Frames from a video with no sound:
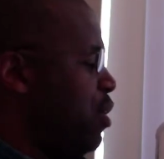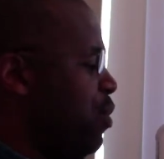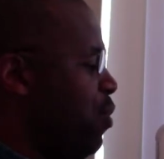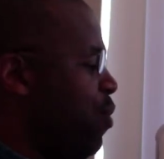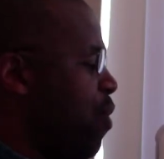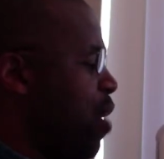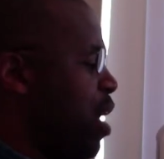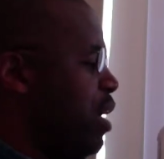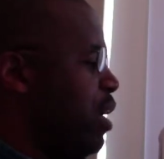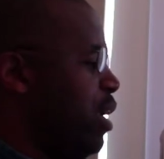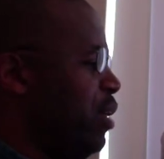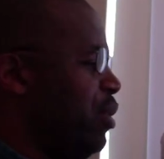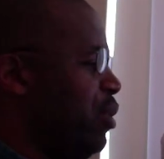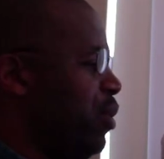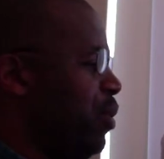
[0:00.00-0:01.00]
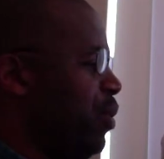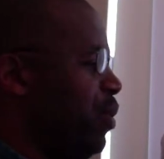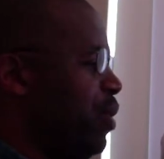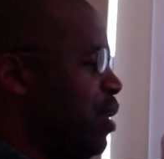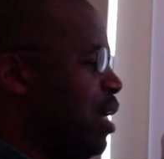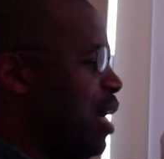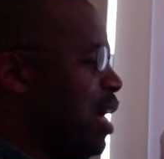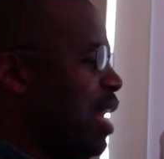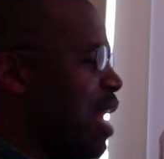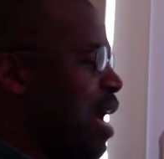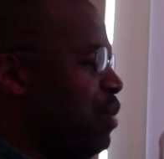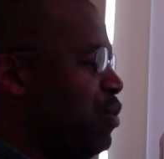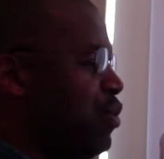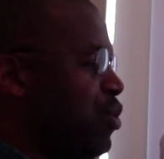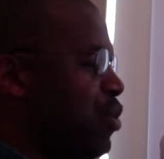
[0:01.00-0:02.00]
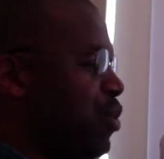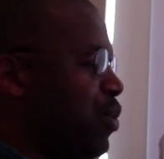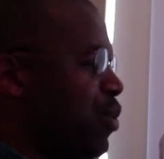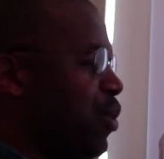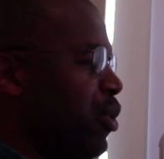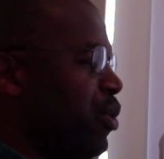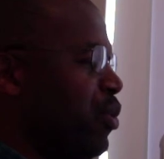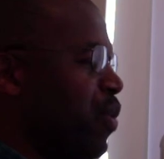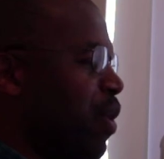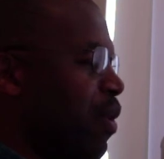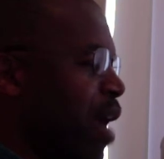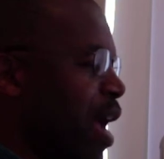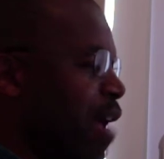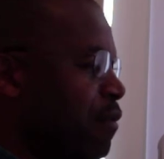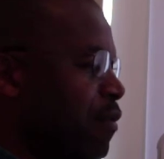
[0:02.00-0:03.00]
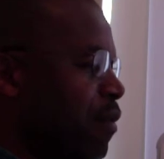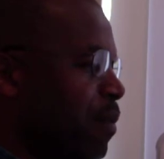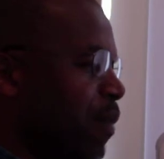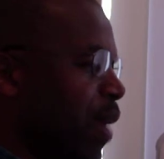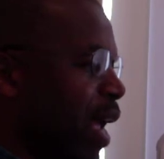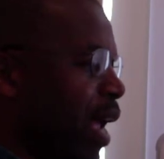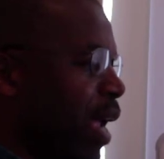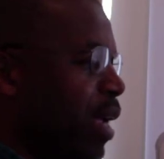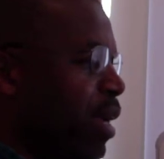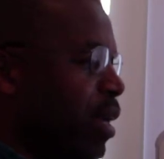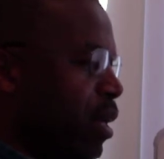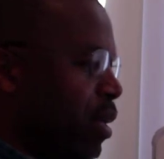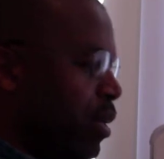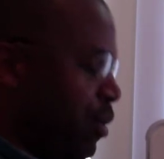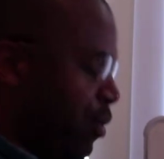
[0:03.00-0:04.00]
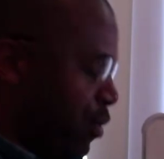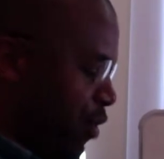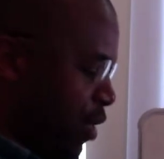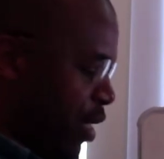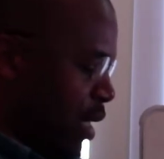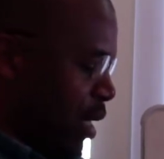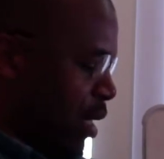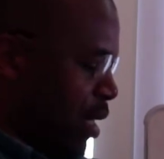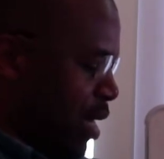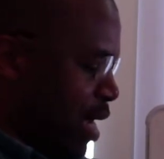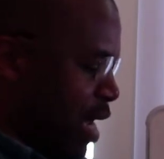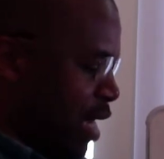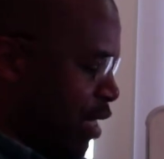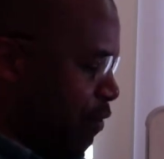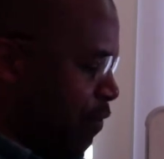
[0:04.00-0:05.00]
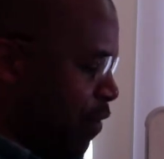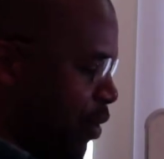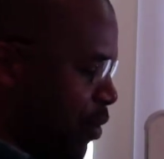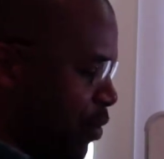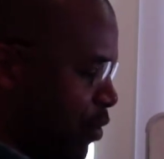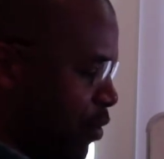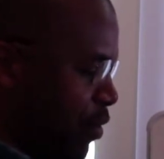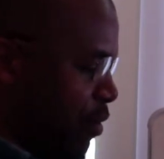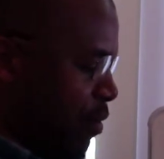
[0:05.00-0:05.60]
1 and 2 allows you to arrive from A to C as follows.